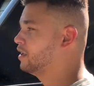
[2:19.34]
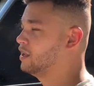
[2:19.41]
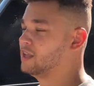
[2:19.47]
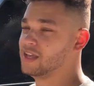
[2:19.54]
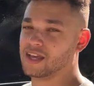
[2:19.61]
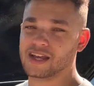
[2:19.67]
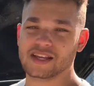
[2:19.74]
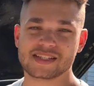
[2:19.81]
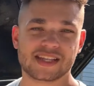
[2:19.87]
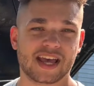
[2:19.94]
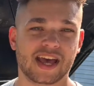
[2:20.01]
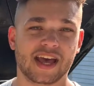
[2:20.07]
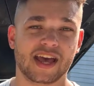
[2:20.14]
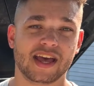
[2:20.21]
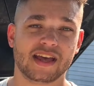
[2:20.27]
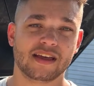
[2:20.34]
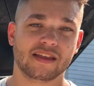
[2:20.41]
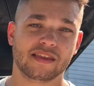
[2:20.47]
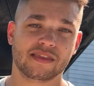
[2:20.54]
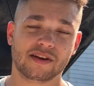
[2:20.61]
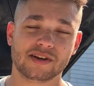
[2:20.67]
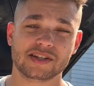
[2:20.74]
is a
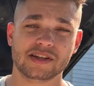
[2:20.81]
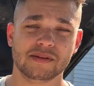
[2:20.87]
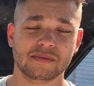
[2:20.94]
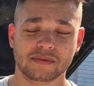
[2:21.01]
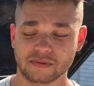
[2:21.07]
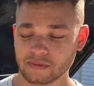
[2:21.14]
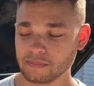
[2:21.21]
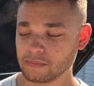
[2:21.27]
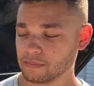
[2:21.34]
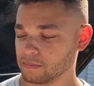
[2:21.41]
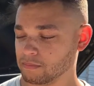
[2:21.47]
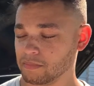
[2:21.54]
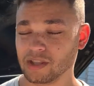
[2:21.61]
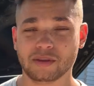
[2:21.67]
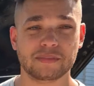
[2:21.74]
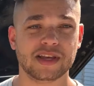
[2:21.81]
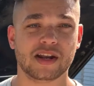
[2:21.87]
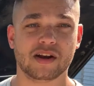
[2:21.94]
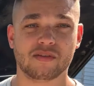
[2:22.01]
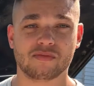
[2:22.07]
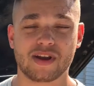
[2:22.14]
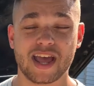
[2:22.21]

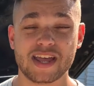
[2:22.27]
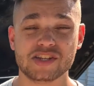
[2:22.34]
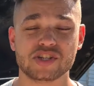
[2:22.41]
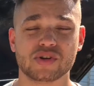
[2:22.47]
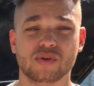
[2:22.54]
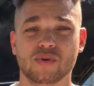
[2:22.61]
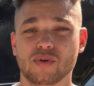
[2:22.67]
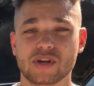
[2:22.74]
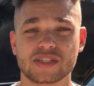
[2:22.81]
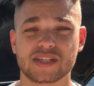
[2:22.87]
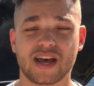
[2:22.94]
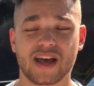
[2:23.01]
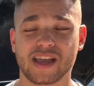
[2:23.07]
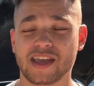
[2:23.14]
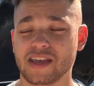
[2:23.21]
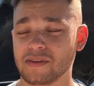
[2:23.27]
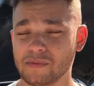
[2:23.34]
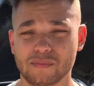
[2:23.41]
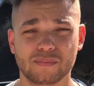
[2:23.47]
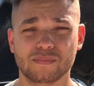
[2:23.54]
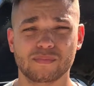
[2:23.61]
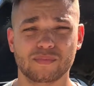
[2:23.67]
13mm wrench or socket,
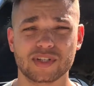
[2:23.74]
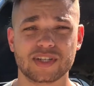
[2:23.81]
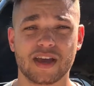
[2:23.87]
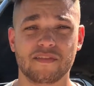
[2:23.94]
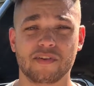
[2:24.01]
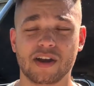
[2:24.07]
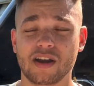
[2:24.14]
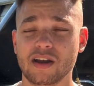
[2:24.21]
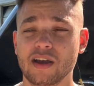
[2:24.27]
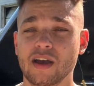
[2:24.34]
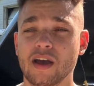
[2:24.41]
whichever, to